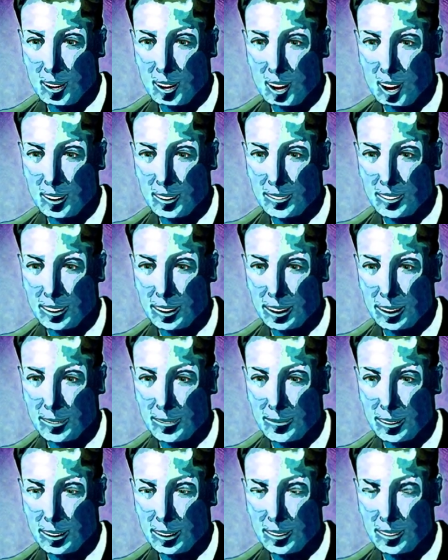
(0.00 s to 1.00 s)
You are
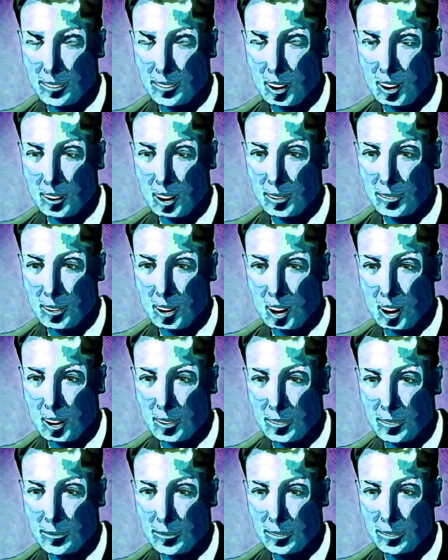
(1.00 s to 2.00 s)
creating out of a
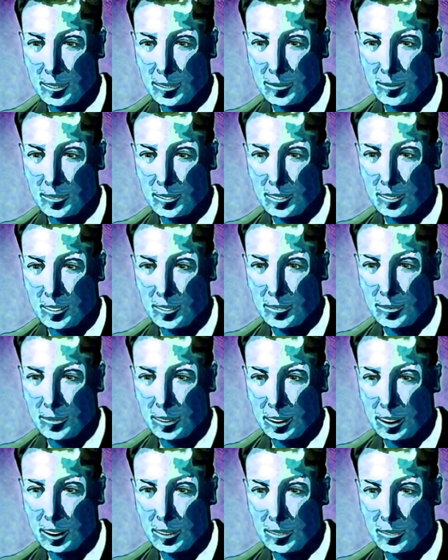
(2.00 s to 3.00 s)
power that is
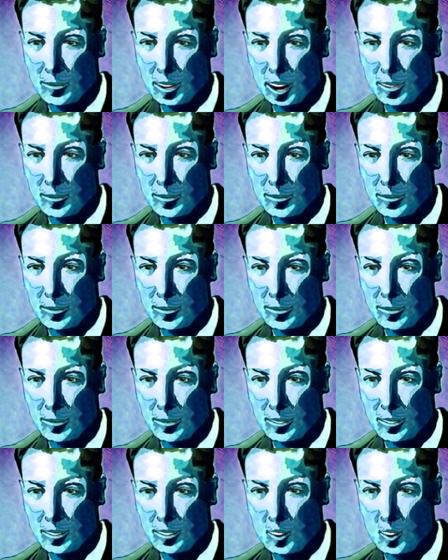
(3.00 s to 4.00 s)
infinite.
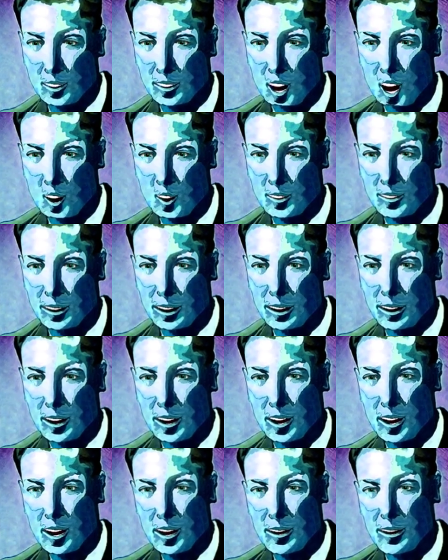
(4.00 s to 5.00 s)
And you don't need
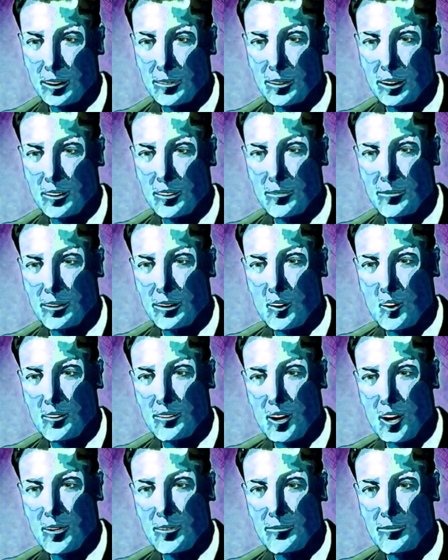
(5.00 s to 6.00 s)
any contacts in the
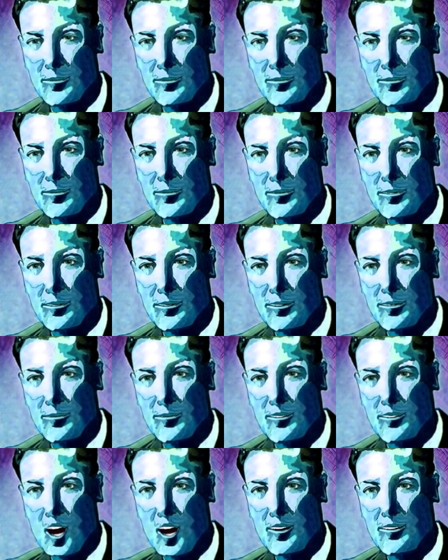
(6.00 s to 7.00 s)
world.
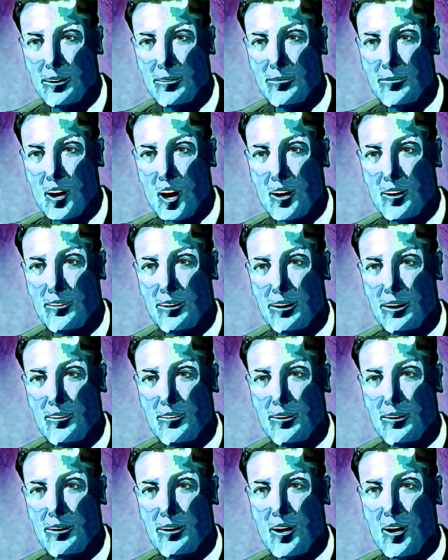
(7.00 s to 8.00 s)
You don't need to know the
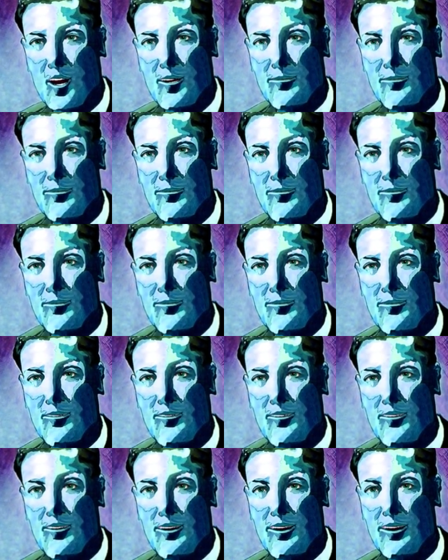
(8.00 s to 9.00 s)
right people
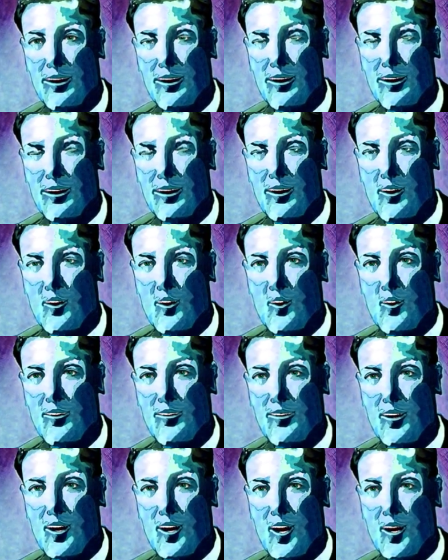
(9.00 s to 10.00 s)
or anything else
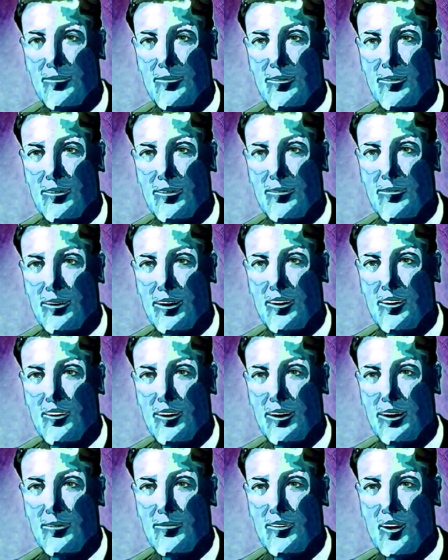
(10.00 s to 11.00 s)
in the world. All
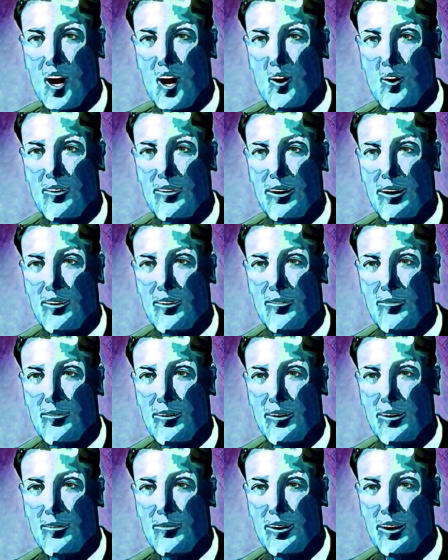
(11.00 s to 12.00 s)
you need to know is Christ,
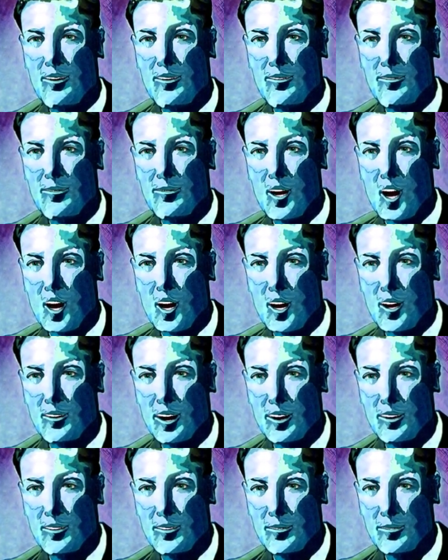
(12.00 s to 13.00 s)
and Christ is your own
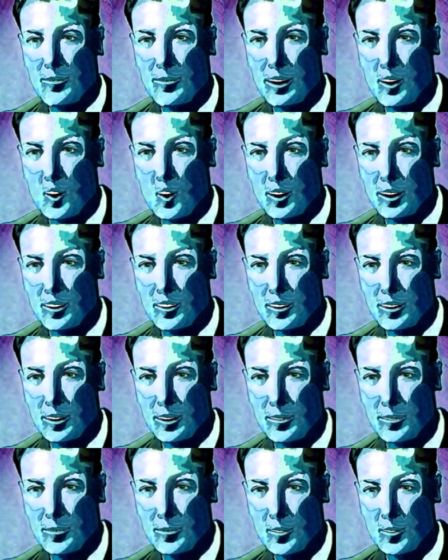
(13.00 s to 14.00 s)
wonderful human
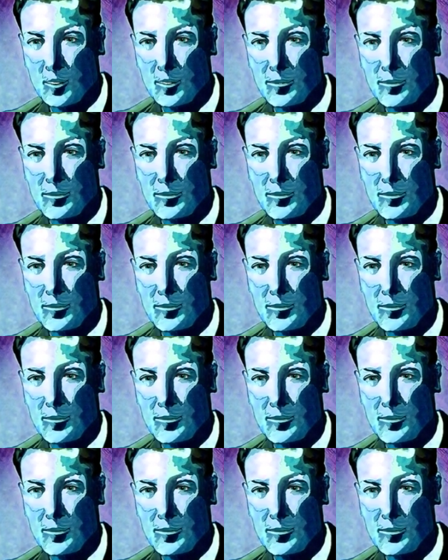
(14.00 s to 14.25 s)
imagination.